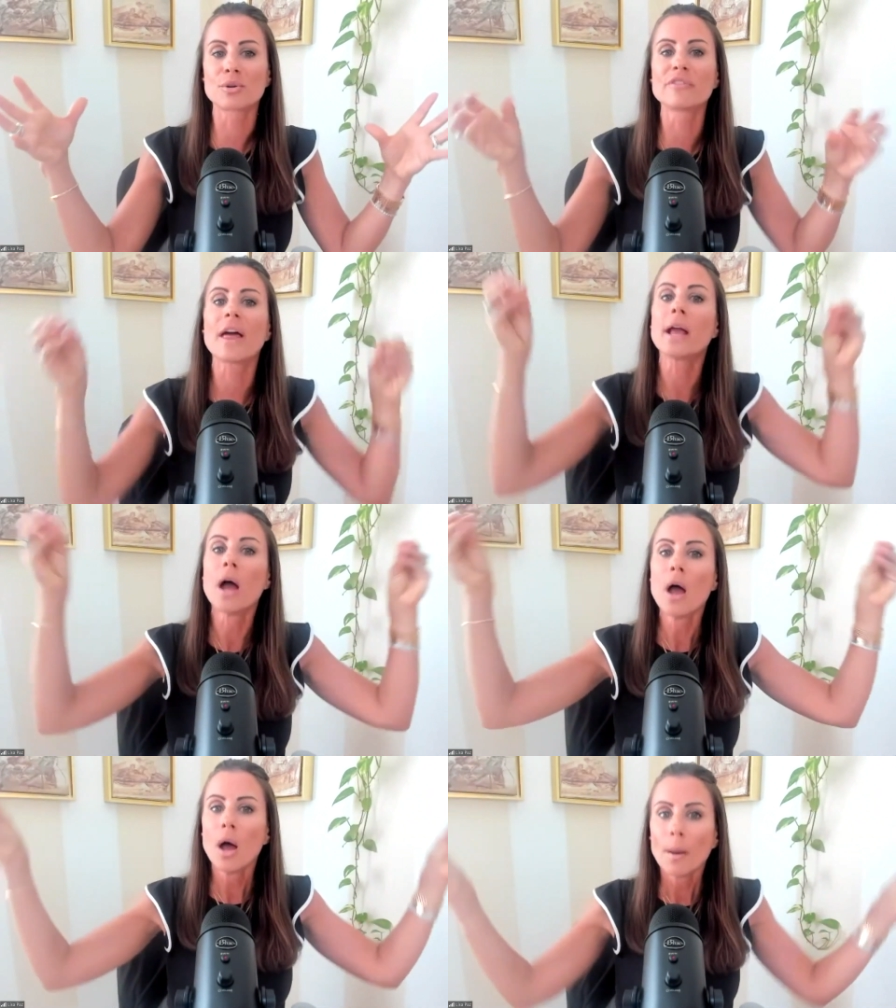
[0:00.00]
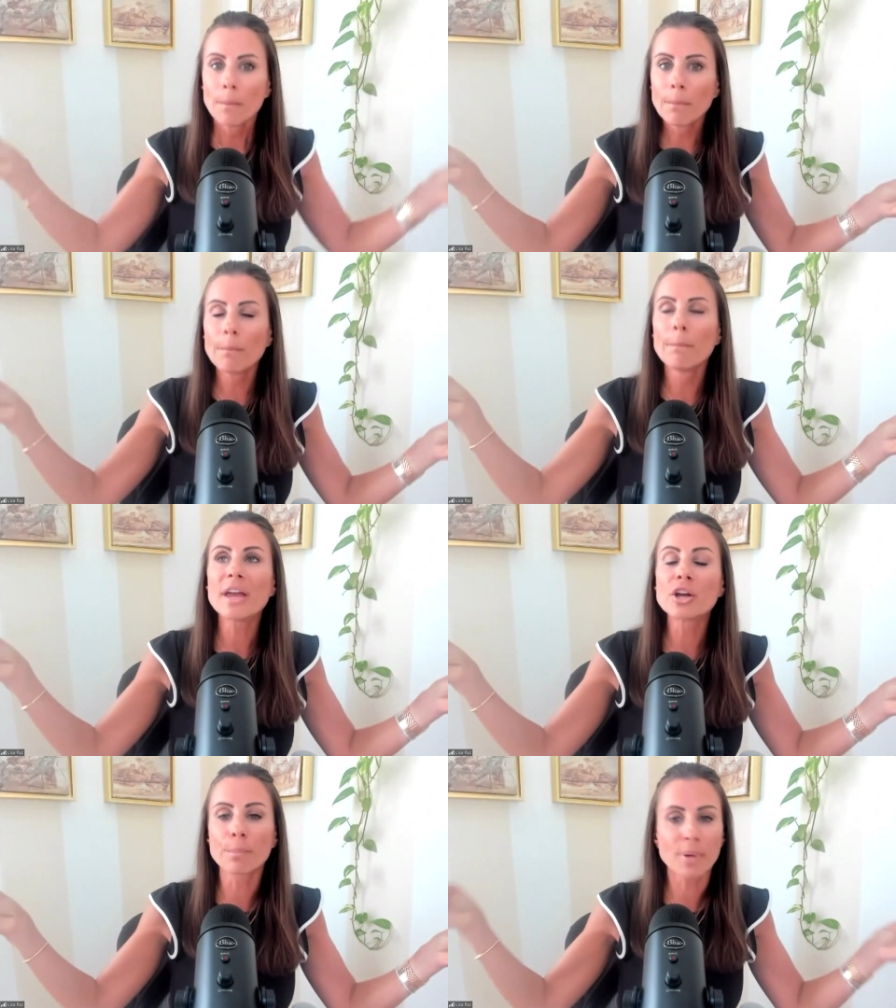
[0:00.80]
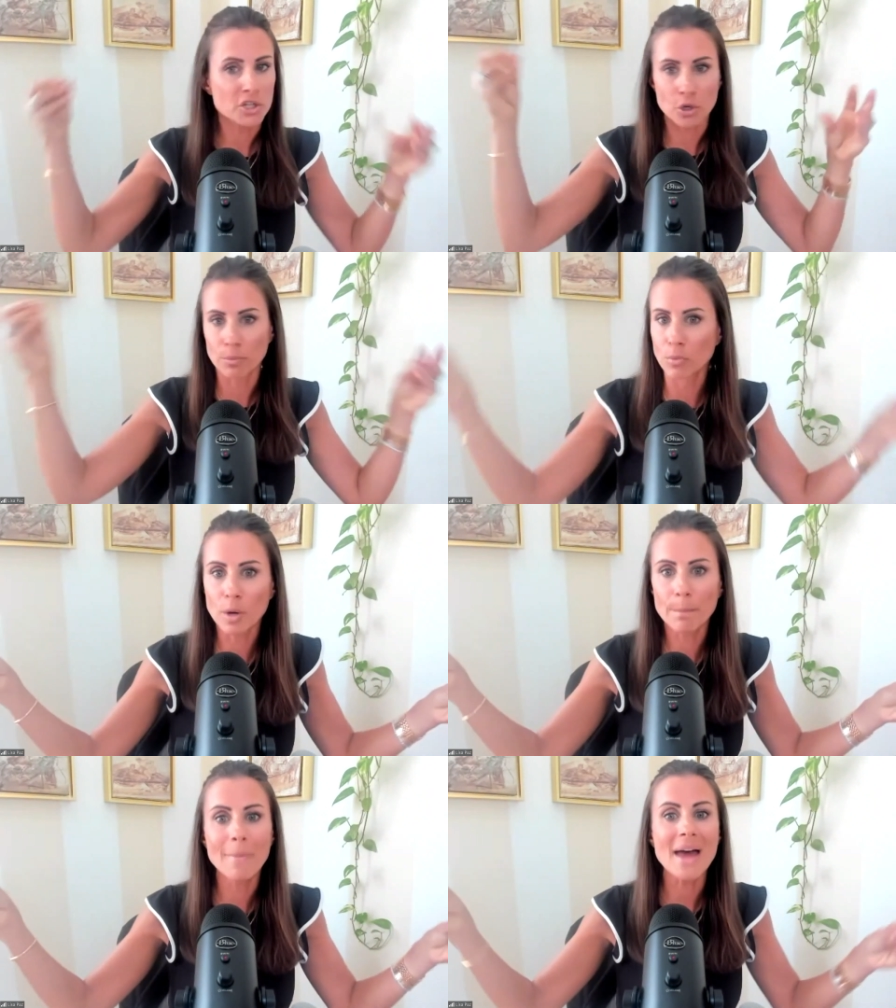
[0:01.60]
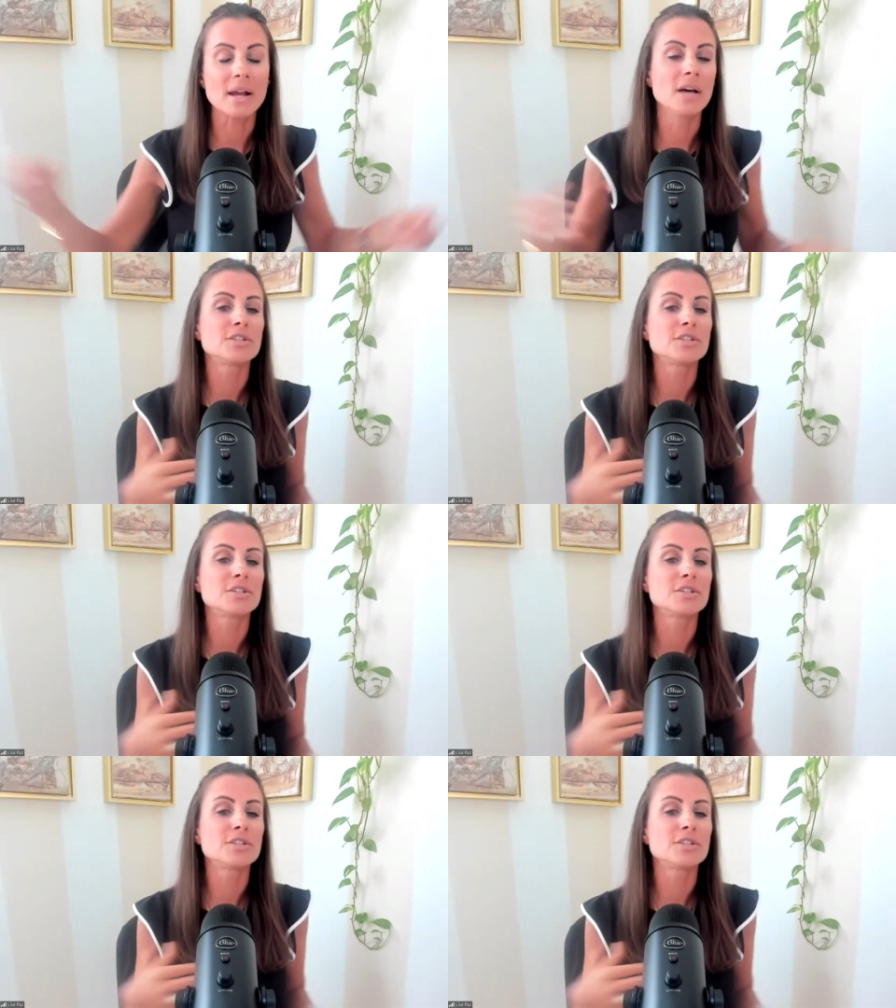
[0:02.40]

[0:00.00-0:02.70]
sort of like bigger picture, more meta.